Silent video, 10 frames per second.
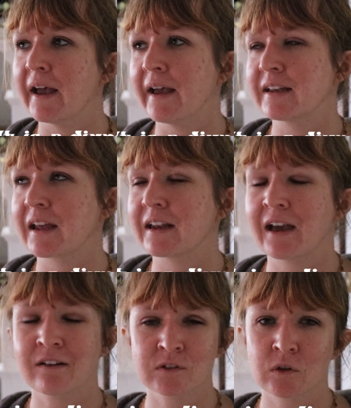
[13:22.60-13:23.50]
and I'd
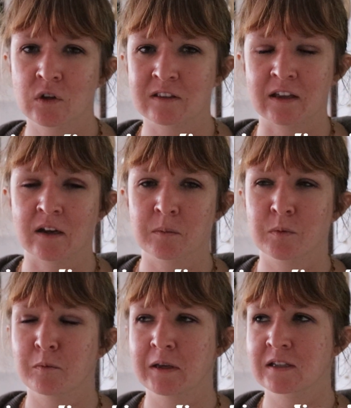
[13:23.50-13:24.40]
have to look that up
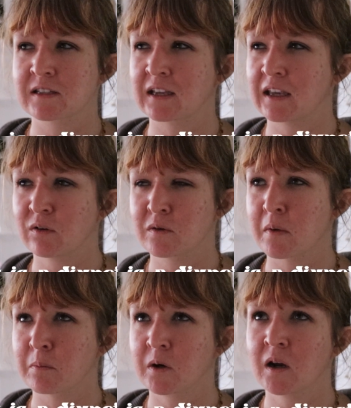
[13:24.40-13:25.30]
because I can't
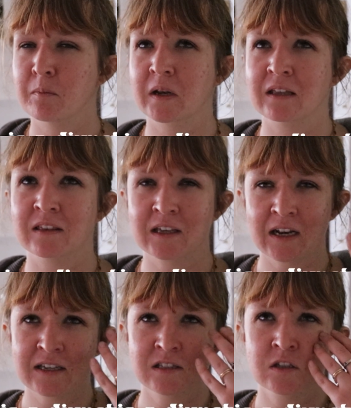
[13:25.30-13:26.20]
remember, but I think it
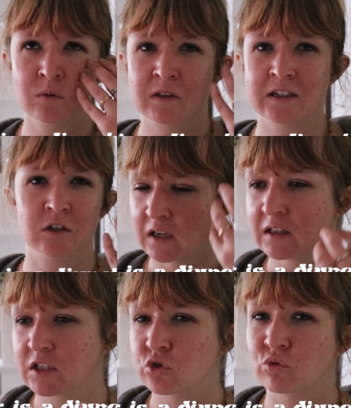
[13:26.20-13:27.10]
has to do with like
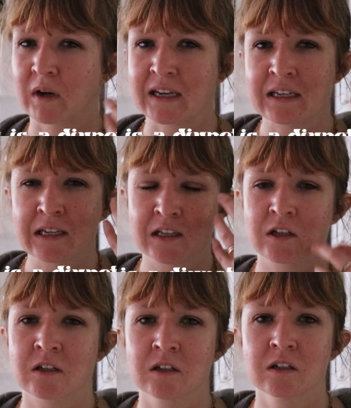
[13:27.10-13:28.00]
kind of like
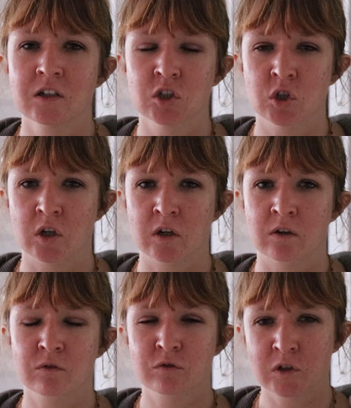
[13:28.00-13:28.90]
draining
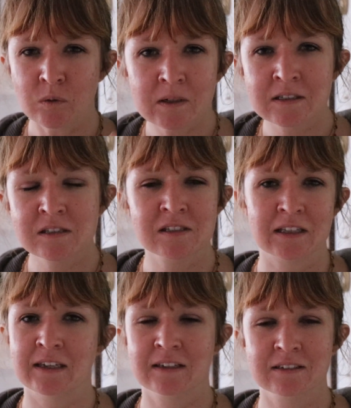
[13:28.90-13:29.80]
your fluids.
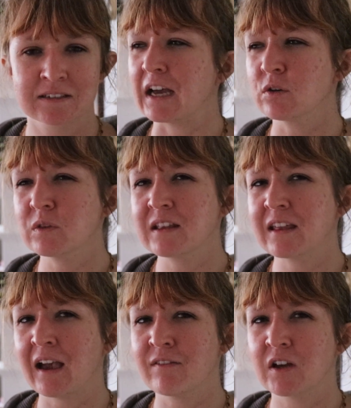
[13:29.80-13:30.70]
Like, I don't think
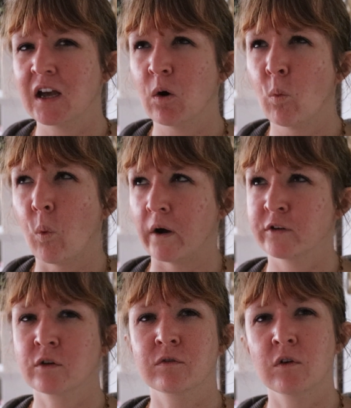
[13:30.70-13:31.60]
they have a
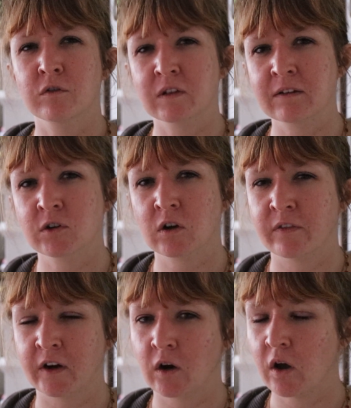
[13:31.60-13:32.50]
wonderful flavor
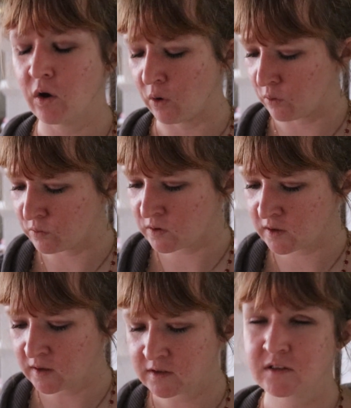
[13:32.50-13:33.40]
on their
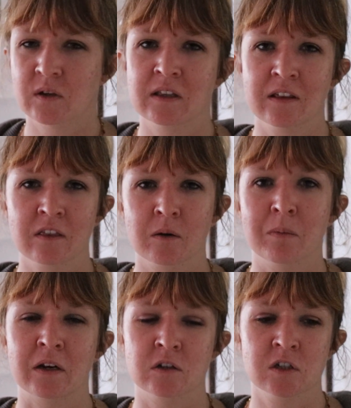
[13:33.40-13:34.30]
own, so I think they're
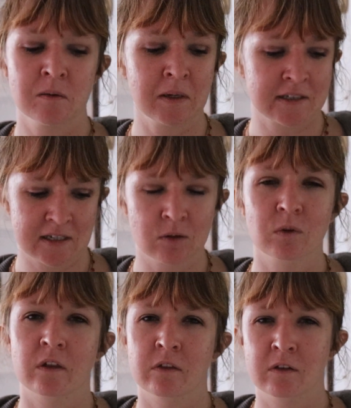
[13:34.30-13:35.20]
better to mix in
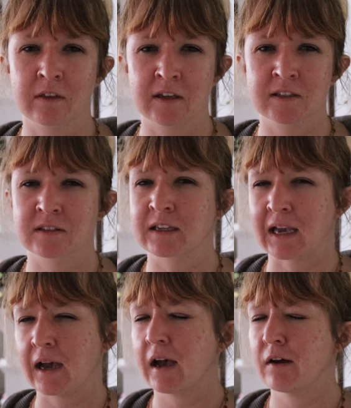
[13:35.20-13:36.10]
with other things
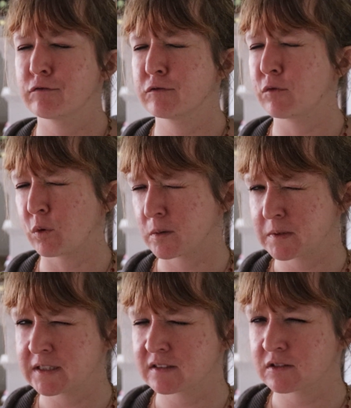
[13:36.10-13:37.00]
like for
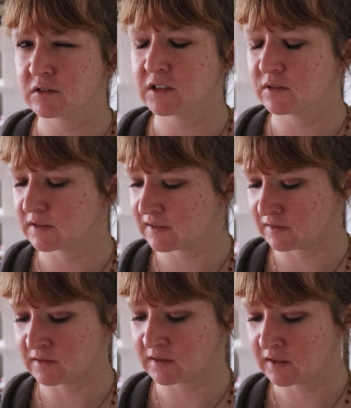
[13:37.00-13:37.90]
medicinal
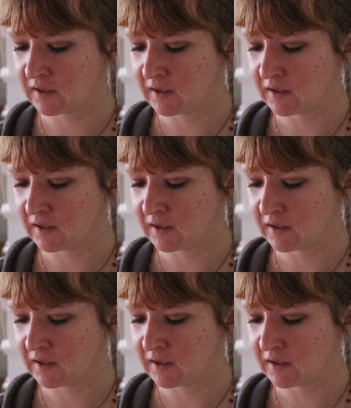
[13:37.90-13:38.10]
uses.